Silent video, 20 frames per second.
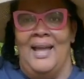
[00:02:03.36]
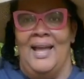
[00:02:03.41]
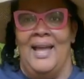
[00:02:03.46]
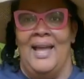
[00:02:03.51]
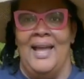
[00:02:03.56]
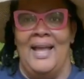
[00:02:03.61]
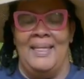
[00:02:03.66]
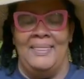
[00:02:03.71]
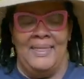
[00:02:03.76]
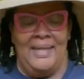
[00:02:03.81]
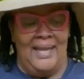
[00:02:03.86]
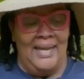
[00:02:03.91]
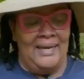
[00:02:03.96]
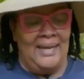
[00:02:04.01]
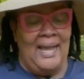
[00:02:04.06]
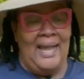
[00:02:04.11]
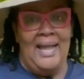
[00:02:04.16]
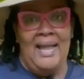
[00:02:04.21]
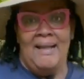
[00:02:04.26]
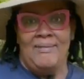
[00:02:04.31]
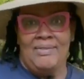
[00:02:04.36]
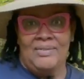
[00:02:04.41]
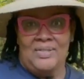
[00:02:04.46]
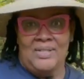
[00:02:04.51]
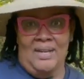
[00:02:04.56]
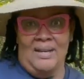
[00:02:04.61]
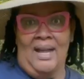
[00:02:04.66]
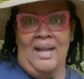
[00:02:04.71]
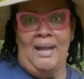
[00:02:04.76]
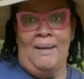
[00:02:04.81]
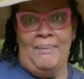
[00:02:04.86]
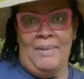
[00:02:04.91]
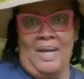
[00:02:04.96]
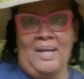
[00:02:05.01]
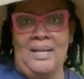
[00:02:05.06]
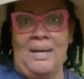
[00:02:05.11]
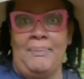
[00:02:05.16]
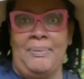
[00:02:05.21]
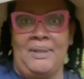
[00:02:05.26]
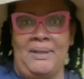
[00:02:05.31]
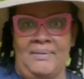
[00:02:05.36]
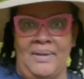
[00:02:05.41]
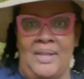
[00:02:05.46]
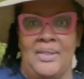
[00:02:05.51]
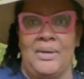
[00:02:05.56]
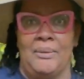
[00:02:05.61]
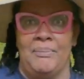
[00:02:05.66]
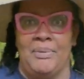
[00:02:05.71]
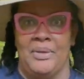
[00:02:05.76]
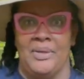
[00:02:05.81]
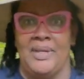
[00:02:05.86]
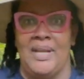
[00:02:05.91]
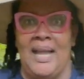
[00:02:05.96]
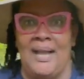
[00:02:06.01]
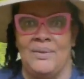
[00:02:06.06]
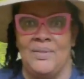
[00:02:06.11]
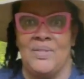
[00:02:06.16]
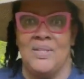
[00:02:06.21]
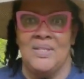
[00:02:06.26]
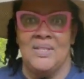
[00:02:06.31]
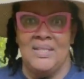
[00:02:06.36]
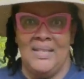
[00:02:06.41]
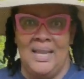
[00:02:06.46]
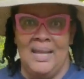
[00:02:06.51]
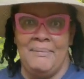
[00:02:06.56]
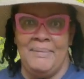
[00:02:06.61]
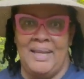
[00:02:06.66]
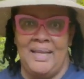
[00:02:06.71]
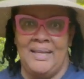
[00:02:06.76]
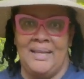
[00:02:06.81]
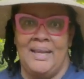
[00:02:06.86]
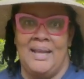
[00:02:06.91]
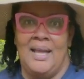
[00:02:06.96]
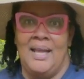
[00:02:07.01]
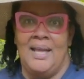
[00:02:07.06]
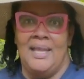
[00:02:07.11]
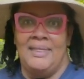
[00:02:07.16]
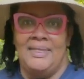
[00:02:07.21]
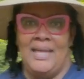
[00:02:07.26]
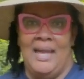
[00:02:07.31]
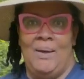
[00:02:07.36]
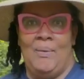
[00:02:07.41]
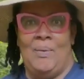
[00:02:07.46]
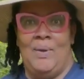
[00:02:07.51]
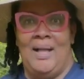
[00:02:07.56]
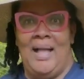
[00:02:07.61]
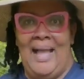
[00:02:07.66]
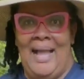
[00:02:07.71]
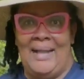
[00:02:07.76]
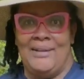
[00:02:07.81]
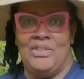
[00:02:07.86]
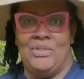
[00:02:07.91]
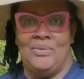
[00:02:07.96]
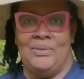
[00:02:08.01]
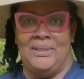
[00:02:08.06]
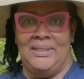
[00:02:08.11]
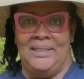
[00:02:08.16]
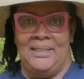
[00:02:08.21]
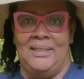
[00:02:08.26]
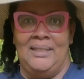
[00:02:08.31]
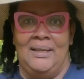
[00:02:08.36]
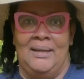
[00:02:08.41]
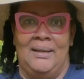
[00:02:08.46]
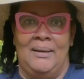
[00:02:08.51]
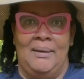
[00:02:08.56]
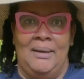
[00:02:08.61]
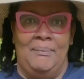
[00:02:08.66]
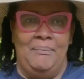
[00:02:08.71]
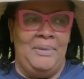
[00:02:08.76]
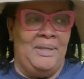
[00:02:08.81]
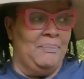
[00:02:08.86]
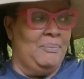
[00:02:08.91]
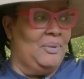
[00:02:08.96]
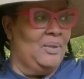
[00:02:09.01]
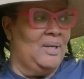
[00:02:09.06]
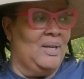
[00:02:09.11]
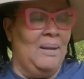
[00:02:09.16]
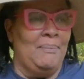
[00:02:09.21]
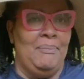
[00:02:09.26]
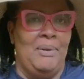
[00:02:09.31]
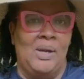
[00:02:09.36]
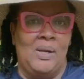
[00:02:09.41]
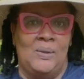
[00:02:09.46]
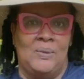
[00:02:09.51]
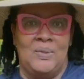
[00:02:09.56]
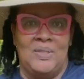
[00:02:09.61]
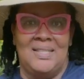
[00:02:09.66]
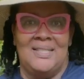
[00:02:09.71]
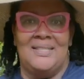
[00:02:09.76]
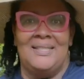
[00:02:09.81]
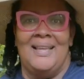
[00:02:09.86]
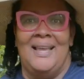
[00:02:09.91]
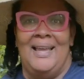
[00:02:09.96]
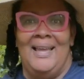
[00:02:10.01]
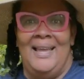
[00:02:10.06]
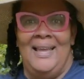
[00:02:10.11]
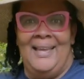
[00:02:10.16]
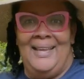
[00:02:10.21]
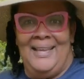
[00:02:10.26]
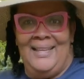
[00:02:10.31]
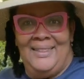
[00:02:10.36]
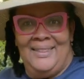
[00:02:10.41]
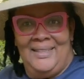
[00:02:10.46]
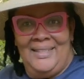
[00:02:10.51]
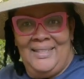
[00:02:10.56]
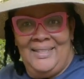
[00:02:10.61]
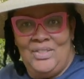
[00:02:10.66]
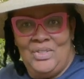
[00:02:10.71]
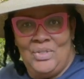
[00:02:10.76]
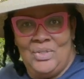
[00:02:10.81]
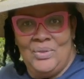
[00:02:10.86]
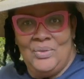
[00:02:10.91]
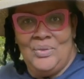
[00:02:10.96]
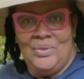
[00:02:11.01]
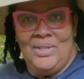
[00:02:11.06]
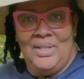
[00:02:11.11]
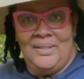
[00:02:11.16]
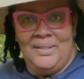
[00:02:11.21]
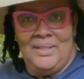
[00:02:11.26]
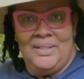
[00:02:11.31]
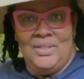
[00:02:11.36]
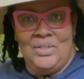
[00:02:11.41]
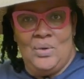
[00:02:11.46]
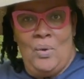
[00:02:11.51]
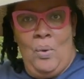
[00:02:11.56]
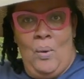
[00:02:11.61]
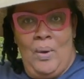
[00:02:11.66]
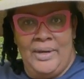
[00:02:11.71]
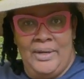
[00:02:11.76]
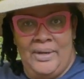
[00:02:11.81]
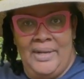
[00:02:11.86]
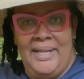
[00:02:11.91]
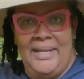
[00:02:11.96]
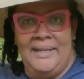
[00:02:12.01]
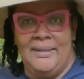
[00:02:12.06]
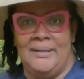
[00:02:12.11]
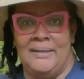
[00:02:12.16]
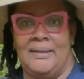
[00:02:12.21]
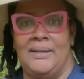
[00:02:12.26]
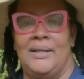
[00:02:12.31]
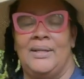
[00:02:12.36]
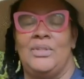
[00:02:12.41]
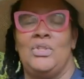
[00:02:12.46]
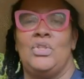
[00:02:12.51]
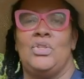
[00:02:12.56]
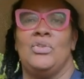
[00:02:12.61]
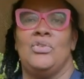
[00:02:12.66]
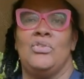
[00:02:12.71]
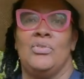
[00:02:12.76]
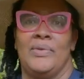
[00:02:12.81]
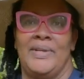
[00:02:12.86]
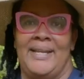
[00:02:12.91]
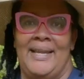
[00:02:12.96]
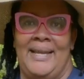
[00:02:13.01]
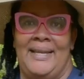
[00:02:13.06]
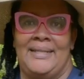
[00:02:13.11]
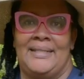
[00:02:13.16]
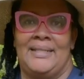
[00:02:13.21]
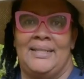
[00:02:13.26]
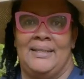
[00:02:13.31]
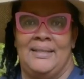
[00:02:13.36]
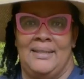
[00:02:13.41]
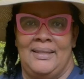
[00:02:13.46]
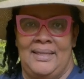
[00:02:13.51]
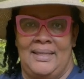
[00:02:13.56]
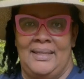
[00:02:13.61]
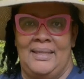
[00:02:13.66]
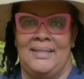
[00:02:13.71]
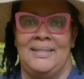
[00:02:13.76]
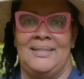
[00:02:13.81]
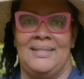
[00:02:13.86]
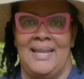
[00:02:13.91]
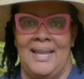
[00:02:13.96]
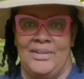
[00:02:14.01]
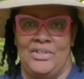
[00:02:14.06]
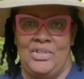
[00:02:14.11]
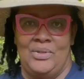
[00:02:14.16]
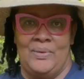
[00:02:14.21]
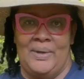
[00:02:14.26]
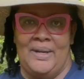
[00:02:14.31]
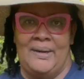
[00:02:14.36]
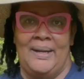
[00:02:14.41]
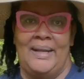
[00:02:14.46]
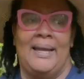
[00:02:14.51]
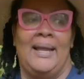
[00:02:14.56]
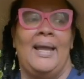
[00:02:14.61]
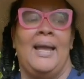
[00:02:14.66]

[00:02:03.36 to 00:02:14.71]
and then I have a couple of other birdhouses coming that will actually be put on posts in this corner here to create the sanctuary.